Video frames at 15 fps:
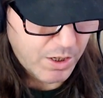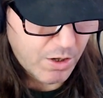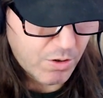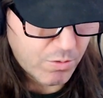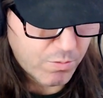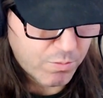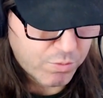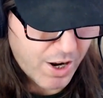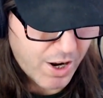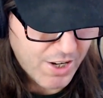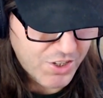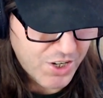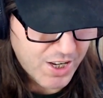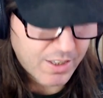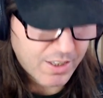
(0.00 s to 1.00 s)
know,
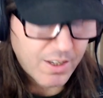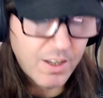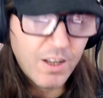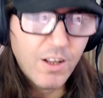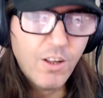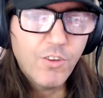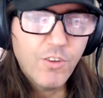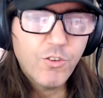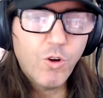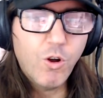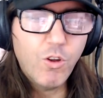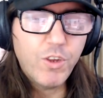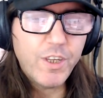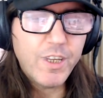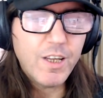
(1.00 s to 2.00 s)
project, to all
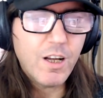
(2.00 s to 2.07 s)
the